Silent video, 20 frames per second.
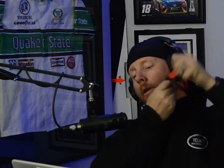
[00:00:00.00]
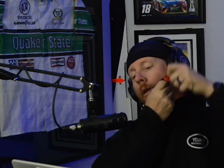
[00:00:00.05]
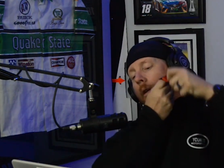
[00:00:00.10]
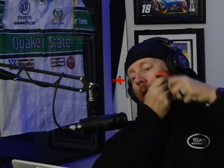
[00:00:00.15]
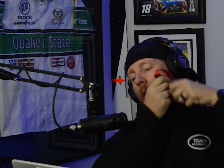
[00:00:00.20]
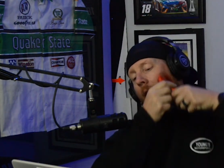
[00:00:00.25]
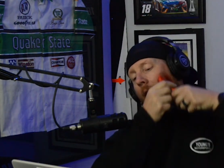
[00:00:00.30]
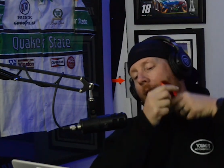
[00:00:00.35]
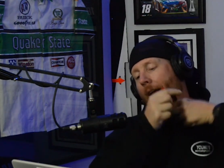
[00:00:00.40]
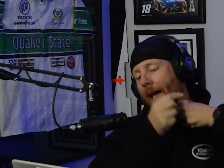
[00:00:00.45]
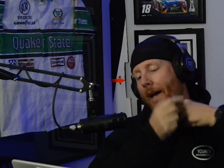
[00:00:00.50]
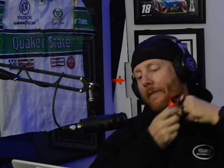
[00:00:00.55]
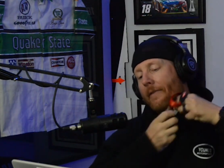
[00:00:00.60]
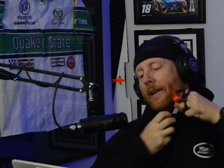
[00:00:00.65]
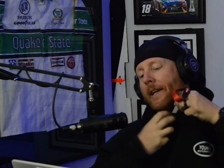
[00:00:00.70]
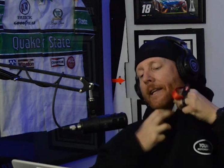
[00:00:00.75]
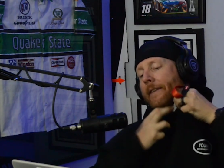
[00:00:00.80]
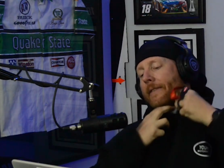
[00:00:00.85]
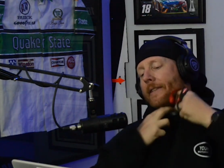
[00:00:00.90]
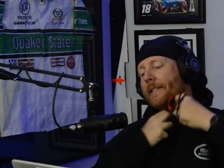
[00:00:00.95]
I haven't
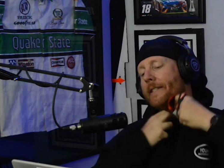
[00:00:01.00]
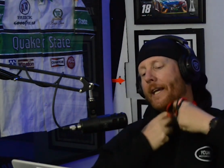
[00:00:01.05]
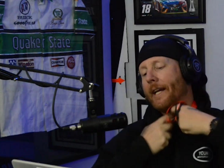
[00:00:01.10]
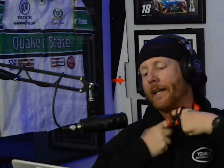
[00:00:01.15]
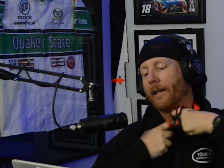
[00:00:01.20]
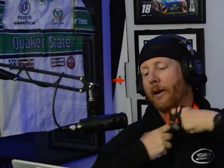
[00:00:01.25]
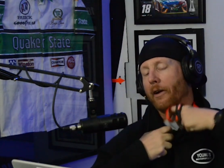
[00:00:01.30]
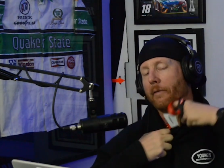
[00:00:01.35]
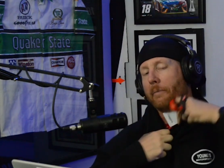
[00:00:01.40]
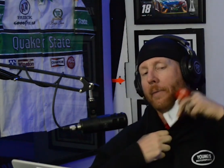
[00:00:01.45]
even taken off